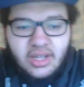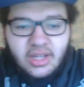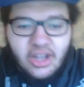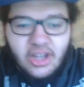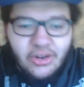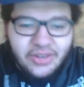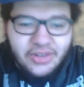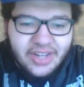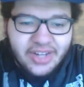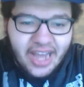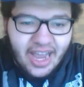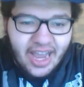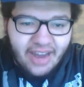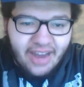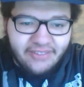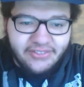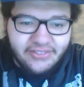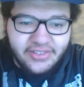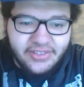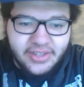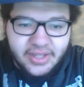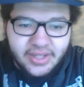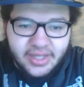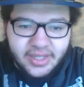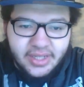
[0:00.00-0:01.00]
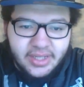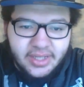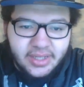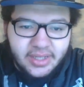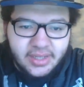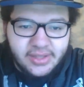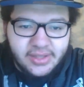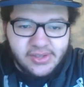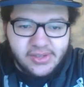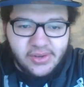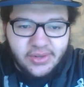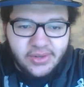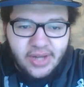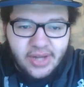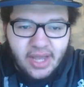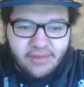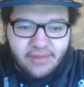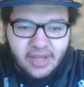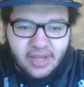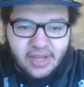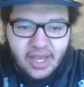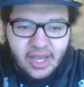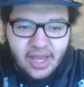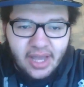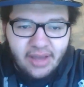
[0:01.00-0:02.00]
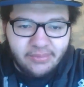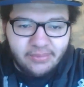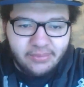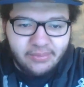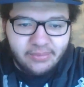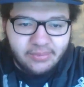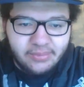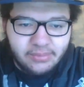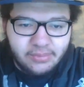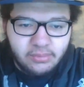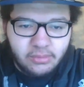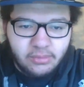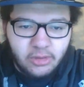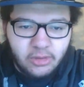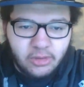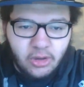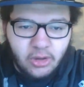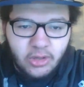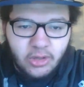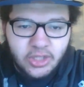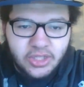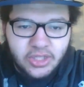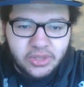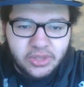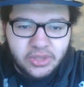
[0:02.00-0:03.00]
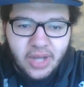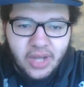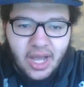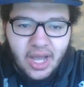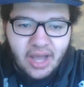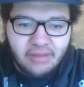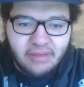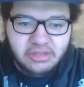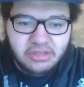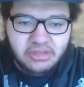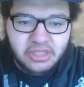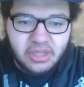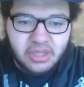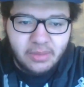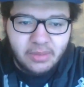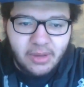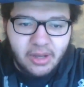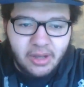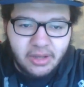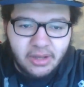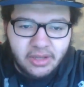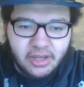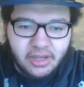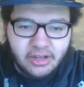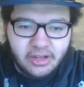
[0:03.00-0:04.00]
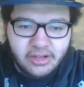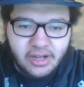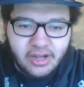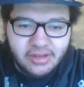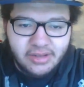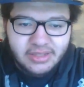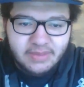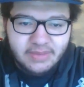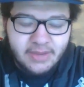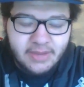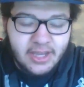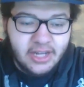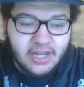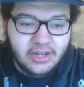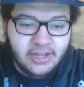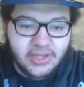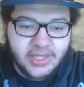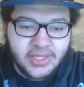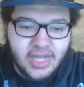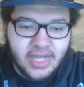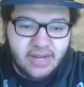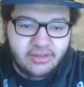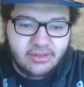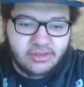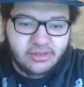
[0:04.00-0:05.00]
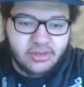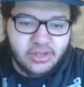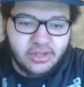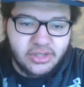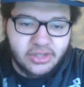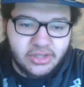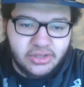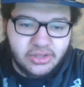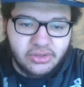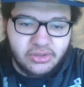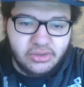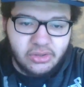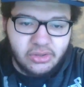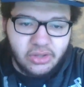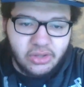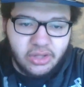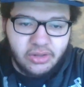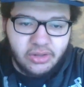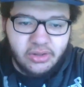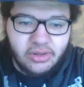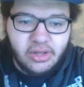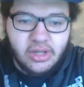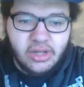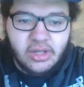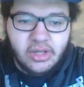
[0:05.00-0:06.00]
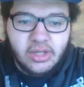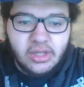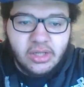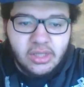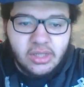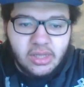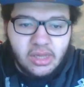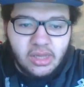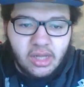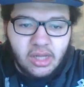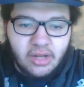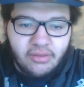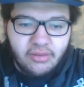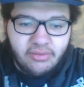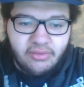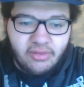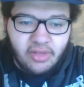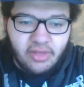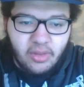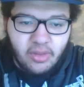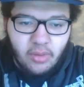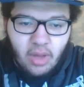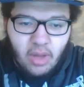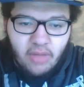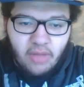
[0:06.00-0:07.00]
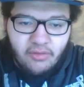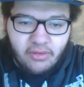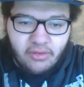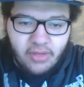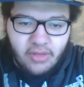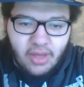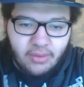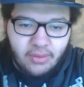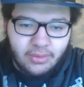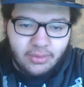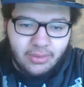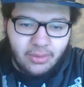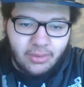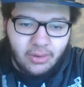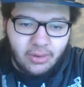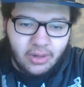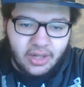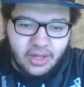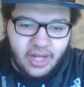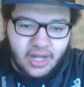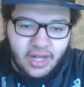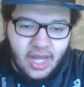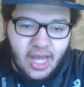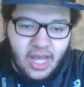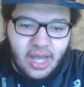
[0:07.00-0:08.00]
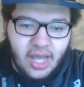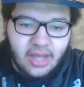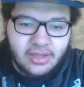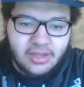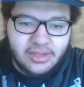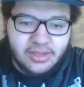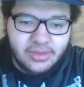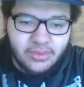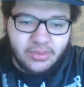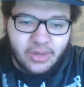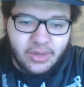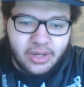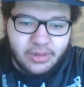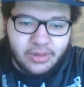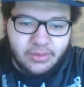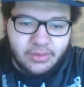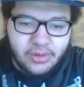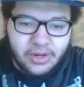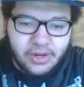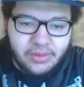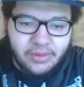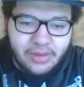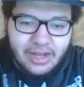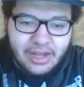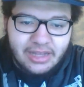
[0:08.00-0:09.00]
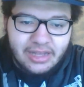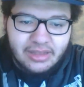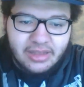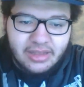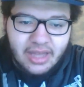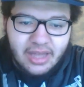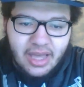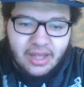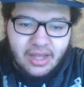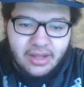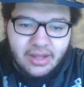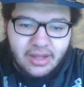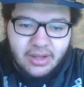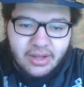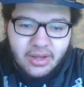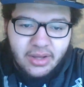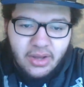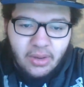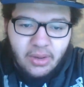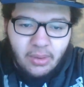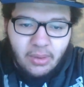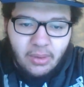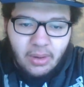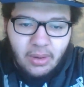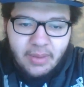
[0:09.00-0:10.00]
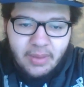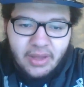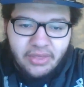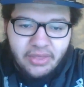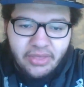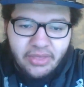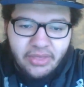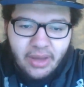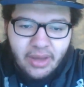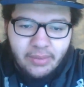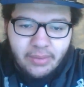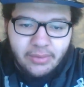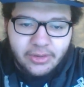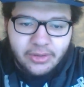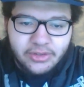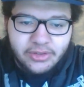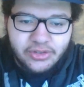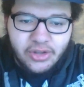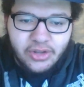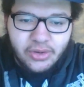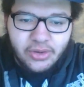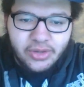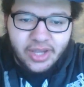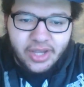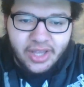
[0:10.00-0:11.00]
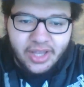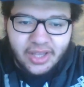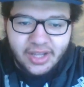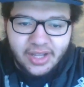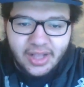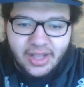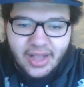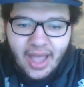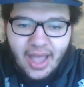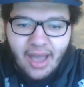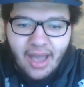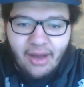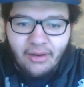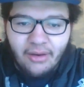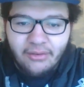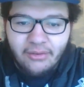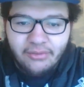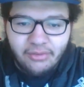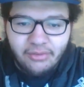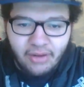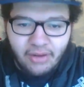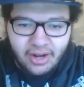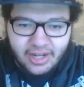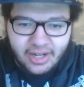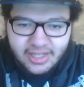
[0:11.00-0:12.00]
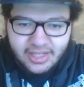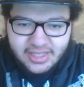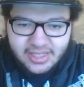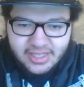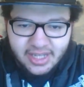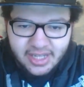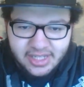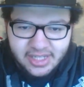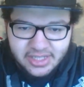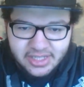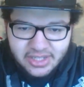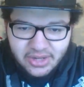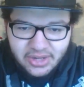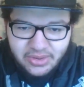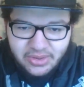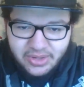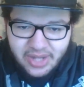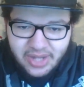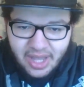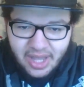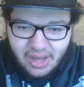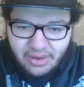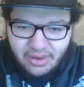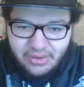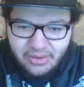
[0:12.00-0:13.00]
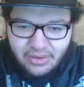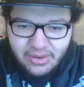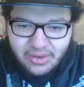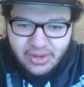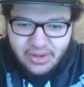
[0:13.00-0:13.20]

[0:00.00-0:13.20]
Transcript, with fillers: going to have going to have to have going to have some going to have some hitters after us soon looking looking for the rest for that reward. Yes, what what about that? What about there was no killing allowed? Frankenstein's don't count.